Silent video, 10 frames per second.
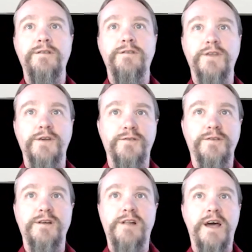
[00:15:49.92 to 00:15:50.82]
the
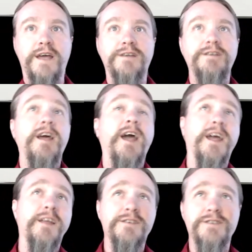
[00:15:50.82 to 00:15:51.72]
client,
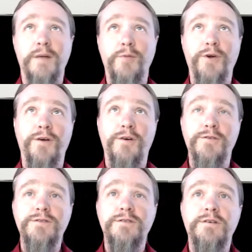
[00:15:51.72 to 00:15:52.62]
and the cyber
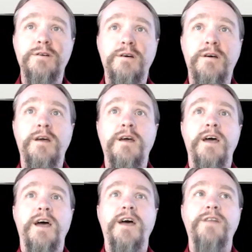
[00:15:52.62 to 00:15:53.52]
heroes.
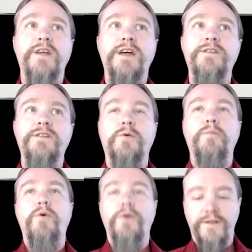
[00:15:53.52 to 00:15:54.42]
And then the
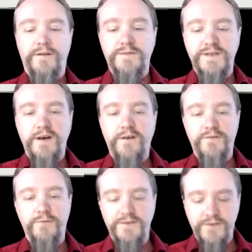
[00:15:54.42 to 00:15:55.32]
reporting
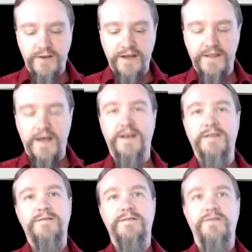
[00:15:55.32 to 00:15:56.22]
themselves, once you get
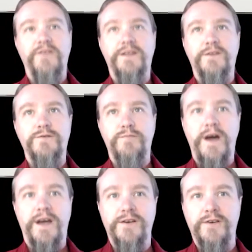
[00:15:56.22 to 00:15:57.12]
those
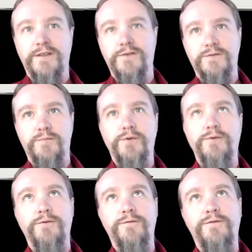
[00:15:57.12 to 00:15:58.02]
back and you get those
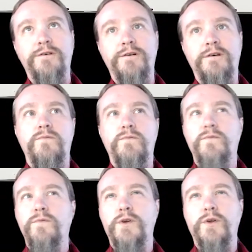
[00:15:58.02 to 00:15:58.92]
approved,
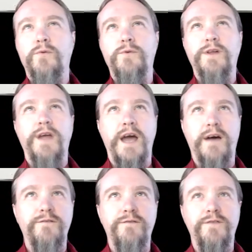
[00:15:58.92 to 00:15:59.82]
you don't really
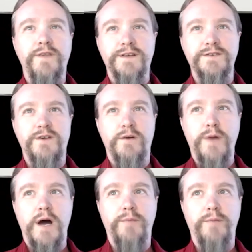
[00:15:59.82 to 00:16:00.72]
have things start
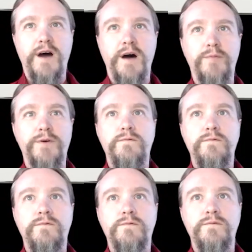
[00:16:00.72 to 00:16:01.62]
popping up.
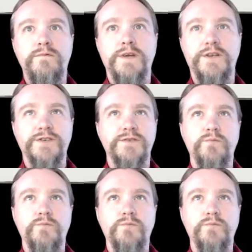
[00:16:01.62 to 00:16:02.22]
It just